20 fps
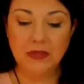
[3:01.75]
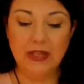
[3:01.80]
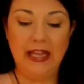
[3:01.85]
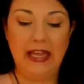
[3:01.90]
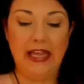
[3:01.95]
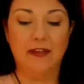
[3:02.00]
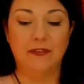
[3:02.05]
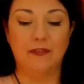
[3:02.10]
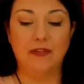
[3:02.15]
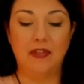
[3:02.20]

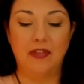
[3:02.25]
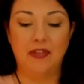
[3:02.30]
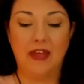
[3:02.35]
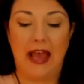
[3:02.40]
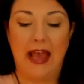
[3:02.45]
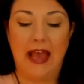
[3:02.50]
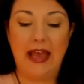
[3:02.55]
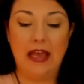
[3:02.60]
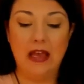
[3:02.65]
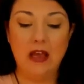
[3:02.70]
If
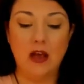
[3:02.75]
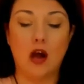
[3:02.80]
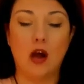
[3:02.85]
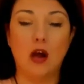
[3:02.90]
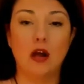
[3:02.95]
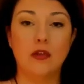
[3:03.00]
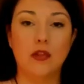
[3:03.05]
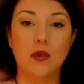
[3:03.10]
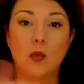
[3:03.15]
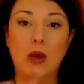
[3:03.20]
they
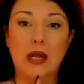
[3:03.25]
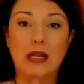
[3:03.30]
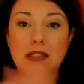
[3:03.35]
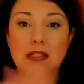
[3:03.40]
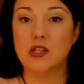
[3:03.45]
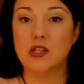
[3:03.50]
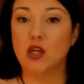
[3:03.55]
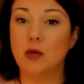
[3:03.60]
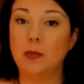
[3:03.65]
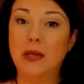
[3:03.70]
are the ones
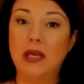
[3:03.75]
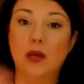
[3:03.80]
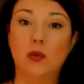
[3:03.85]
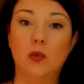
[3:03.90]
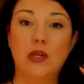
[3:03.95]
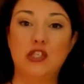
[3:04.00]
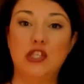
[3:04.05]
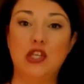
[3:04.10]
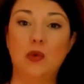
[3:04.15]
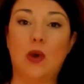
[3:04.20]
being
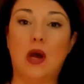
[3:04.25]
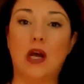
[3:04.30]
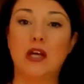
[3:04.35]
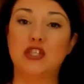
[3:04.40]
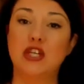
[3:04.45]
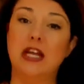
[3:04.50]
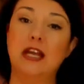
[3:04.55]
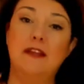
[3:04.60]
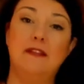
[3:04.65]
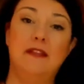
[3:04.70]

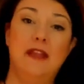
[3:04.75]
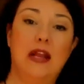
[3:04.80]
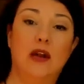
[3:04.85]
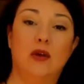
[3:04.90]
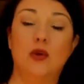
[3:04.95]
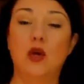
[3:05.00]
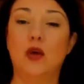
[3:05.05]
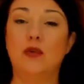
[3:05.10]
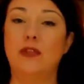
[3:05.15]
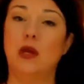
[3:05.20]
wishy-washy and they don't
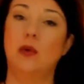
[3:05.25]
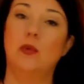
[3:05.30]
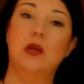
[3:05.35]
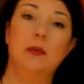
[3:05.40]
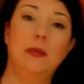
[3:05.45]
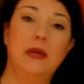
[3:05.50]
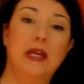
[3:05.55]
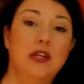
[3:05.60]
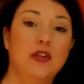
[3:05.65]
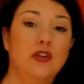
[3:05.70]
know if they want to
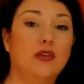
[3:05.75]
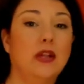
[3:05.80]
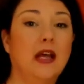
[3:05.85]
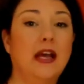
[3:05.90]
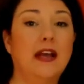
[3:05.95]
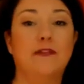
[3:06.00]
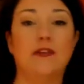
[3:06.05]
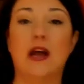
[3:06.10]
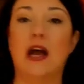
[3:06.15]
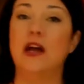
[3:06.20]
be in your
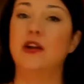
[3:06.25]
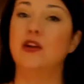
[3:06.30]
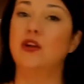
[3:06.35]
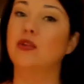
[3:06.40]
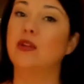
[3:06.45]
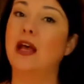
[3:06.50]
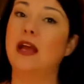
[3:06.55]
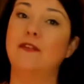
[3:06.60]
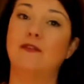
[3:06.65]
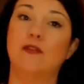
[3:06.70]
life or out of your
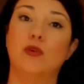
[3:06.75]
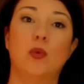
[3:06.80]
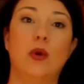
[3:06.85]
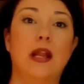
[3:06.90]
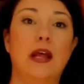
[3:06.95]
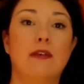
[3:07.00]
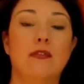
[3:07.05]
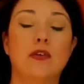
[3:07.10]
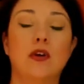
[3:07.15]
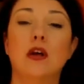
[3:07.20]
life or
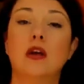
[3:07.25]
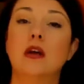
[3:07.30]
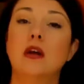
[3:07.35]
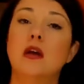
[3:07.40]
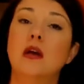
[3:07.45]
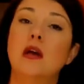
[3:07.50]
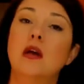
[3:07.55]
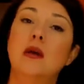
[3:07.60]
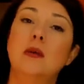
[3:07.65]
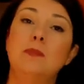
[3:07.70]
whatever,
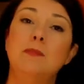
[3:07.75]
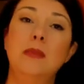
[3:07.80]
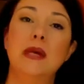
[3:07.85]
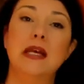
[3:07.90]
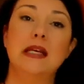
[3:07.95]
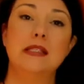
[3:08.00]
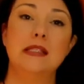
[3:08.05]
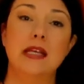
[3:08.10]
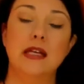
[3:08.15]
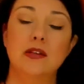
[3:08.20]

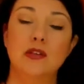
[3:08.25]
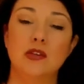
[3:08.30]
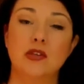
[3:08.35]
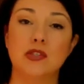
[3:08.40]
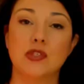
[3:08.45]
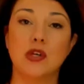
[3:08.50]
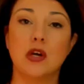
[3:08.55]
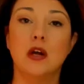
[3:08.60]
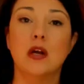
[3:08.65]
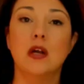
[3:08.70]
mixed
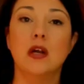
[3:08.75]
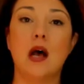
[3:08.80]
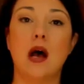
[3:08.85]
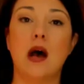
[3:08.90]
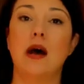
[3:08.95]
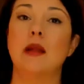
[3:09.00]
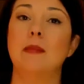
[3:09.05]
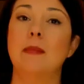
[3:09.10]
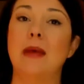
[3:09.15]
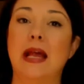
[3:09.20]
signals are an
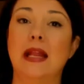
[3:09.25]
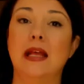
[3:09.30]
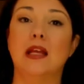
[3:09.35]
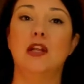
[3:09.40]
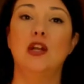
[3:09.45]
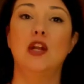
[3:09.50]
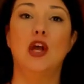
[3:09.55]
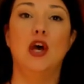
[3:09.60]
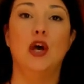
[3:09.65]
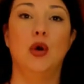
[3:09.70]
automatic
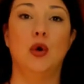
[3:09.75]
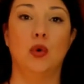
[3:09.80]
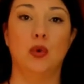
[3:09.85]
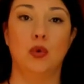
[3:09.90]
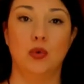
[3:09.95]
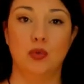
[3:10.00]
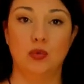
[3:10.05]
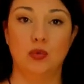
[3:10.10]
no.